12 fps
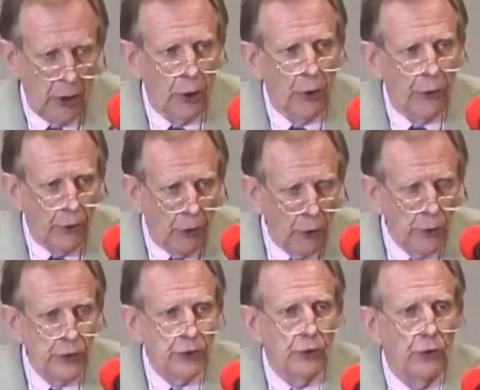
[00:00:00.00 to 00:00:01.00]
are
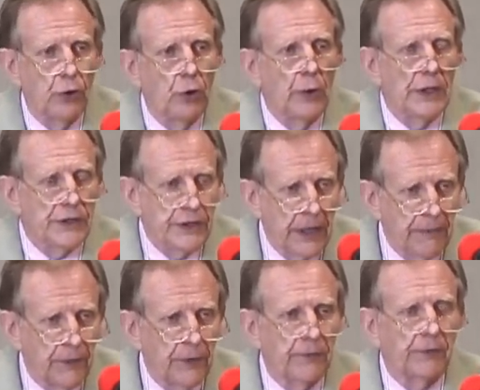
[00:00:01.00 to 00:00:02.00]
those who had
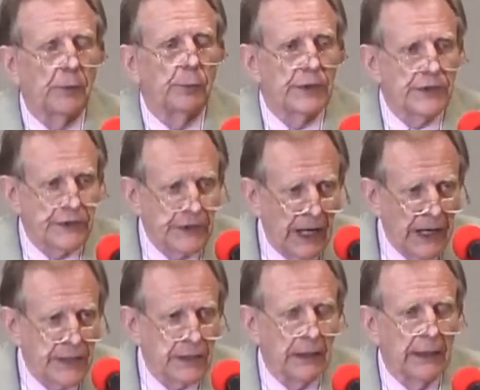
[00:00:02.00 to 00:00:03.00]
suffered from
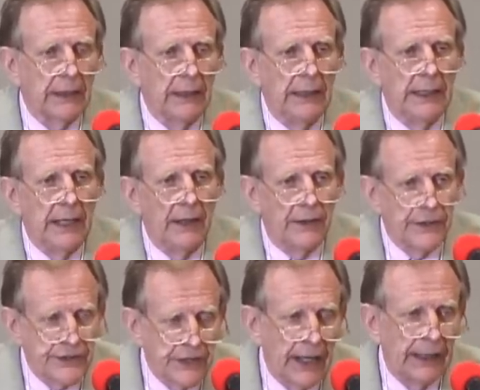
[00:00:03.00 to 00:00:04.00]
precisely the
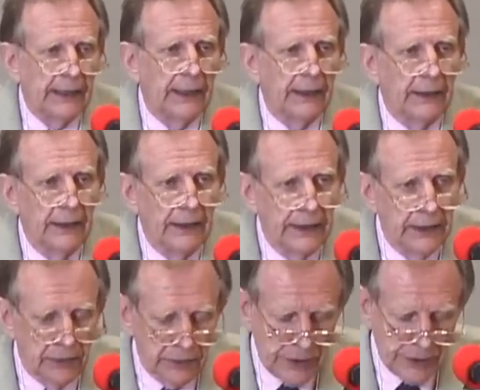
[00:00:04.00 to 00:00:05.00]
psychic
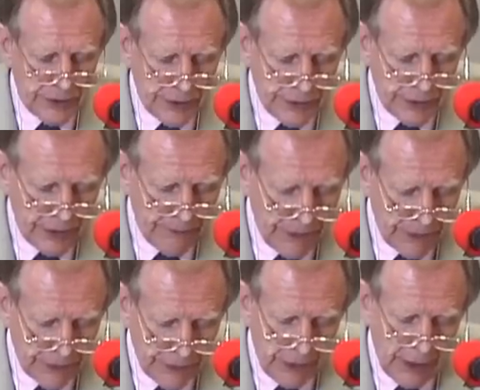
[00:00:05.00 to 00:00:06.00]
illnesses of
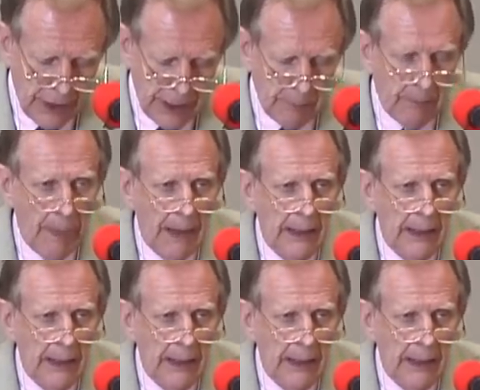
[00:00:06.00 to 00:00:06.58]
their time,